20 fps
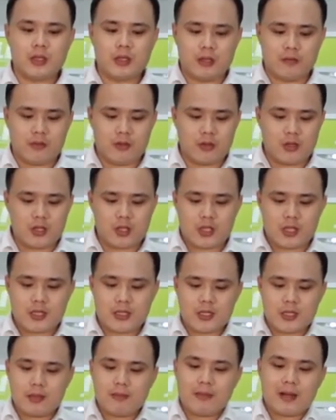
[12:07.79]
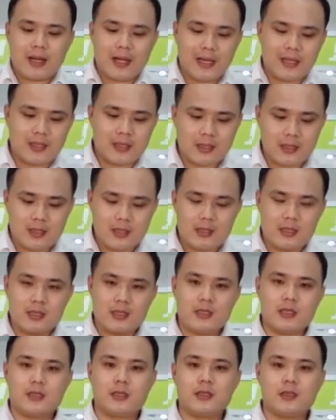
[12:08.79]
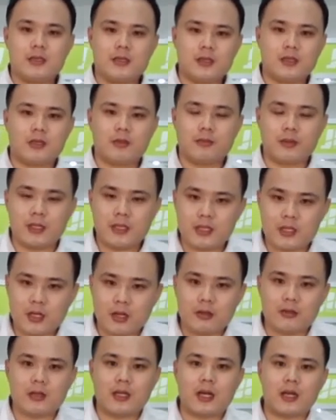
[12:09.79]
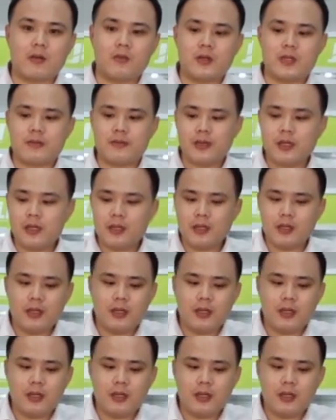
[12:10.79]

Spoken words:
If you're interested in my items, so please contact with me